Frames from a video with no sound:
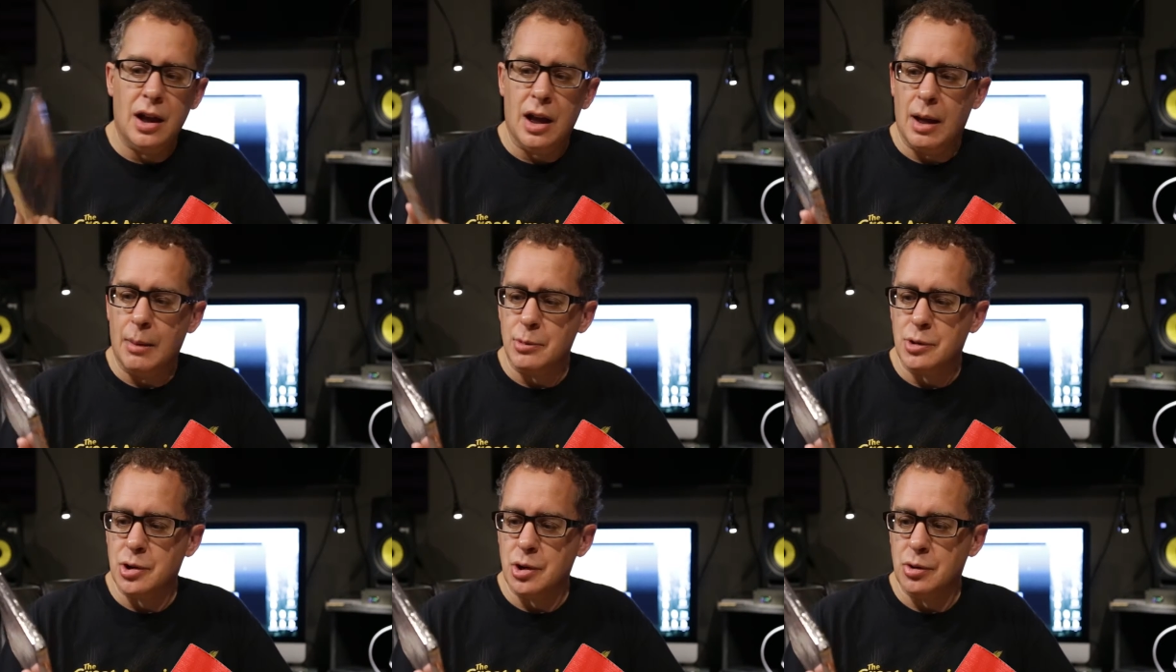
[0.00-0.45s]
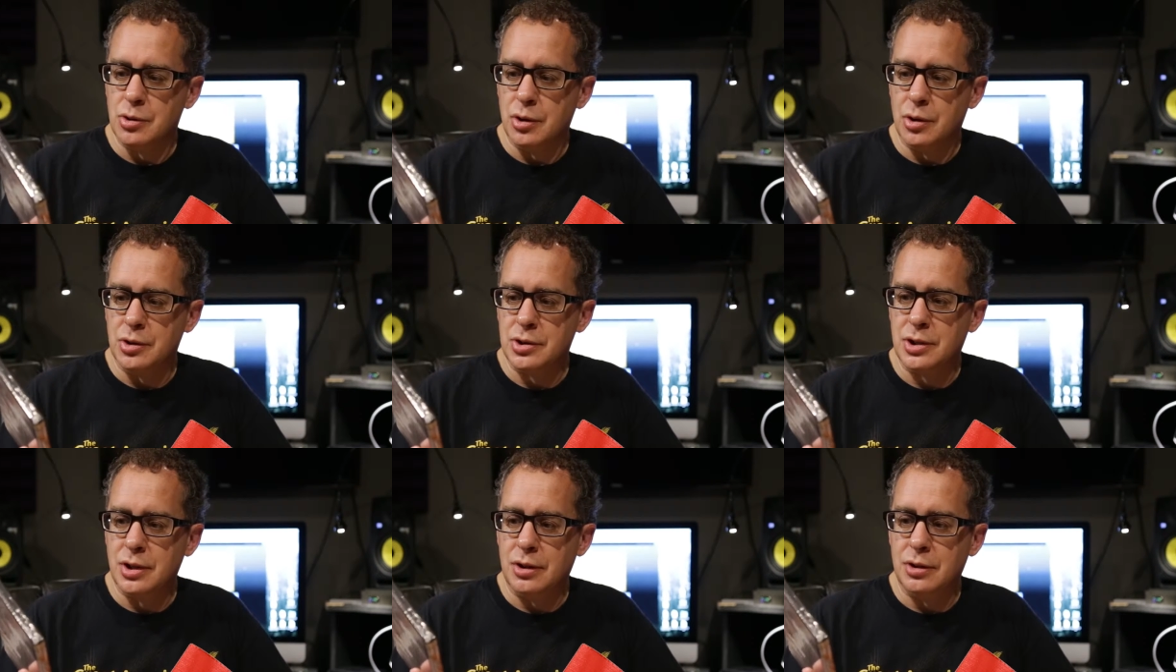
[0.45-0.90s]
I'm sure
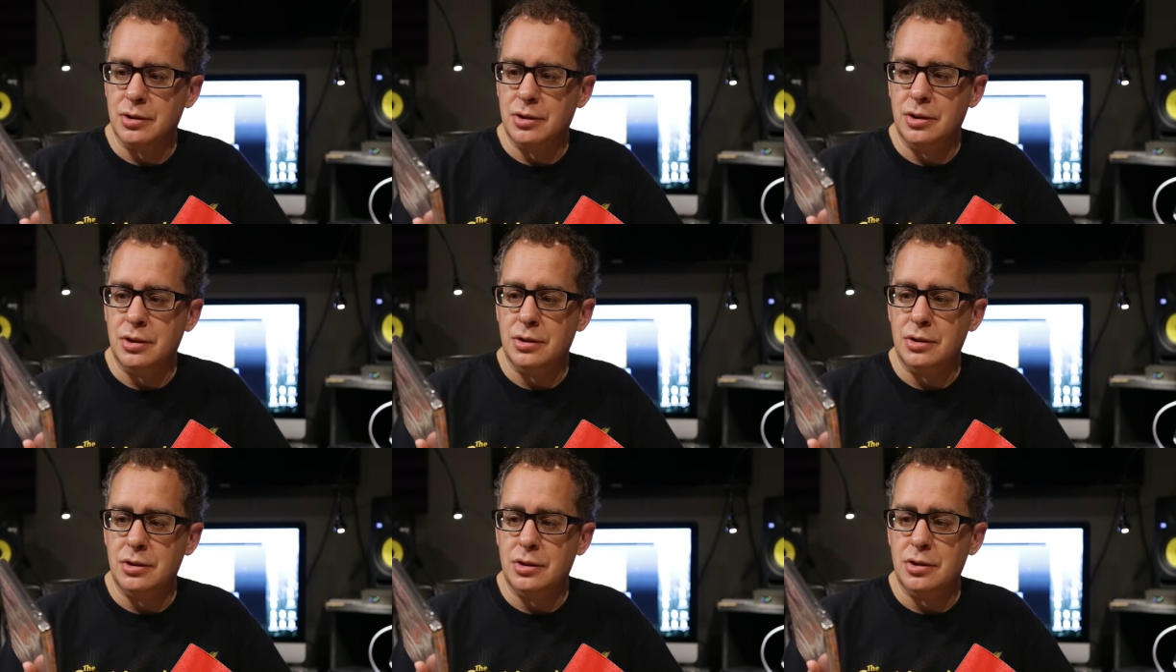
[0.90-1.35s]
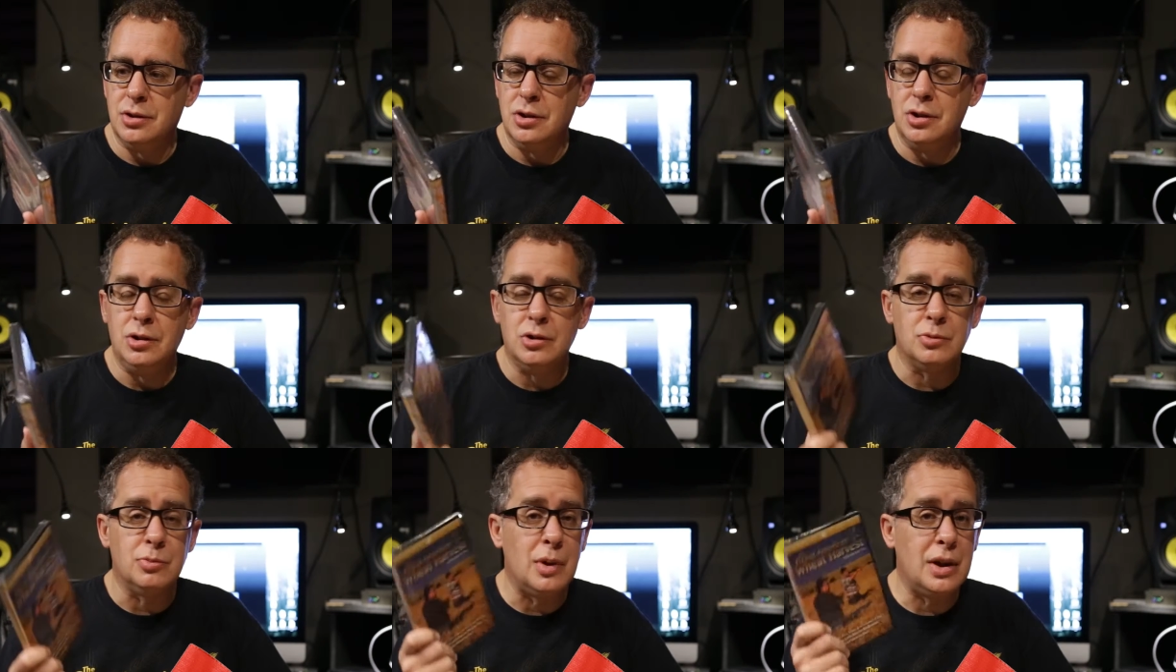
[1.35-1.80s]
they'll sell
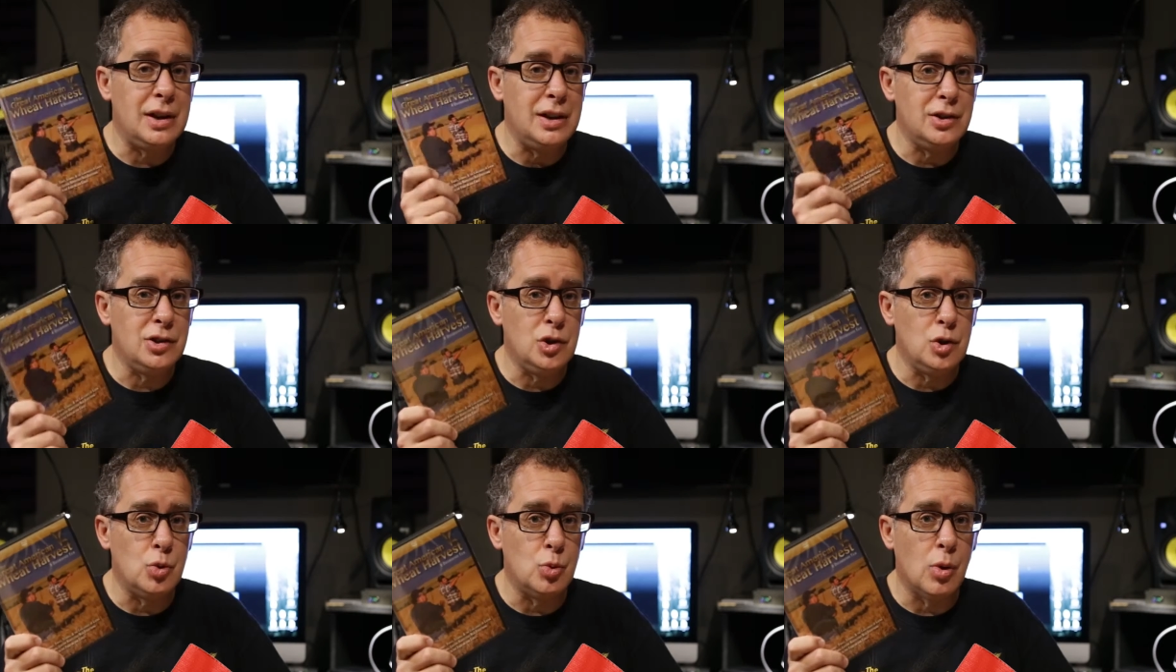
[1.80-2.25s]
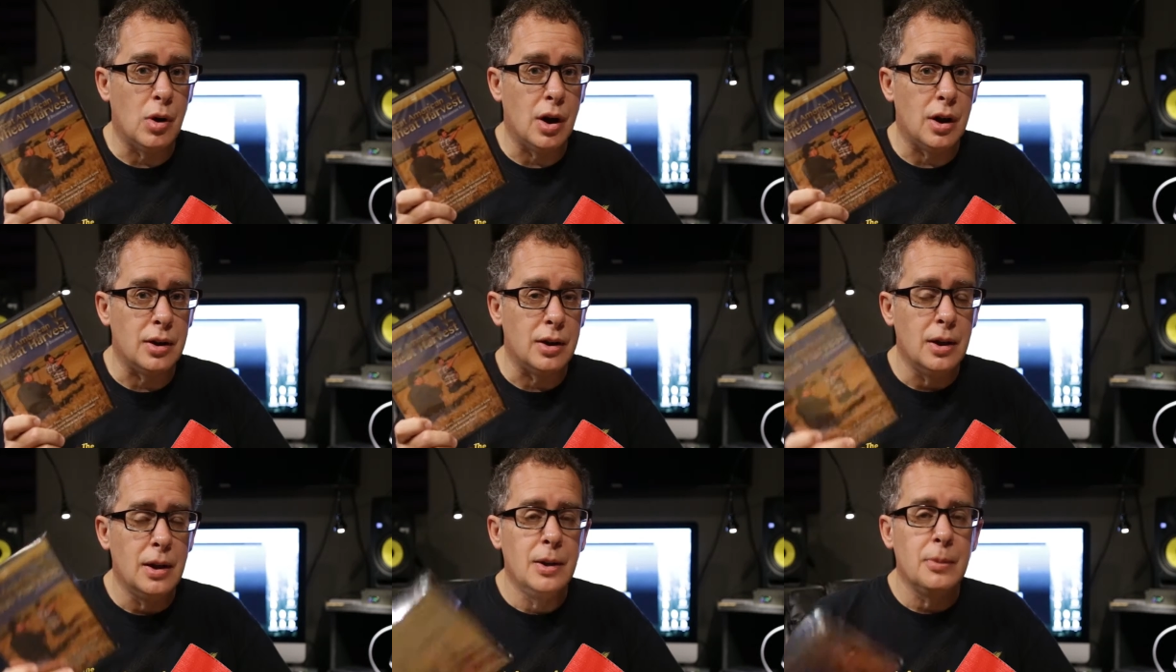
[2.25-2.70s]
to you as many as you
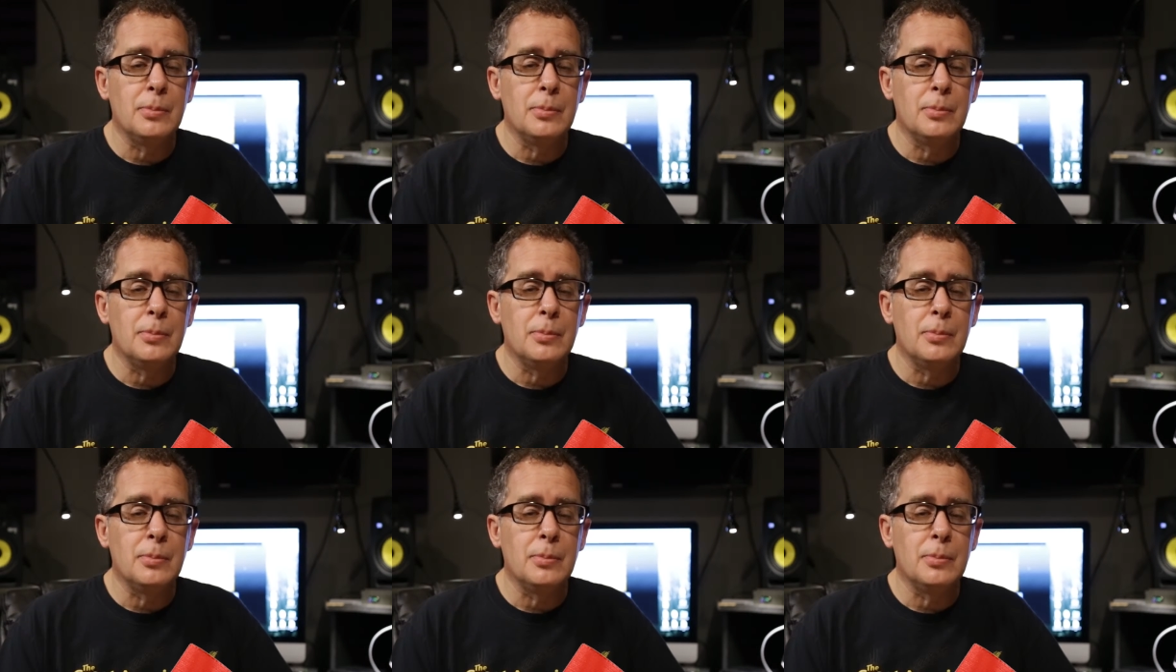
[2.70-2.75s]
want.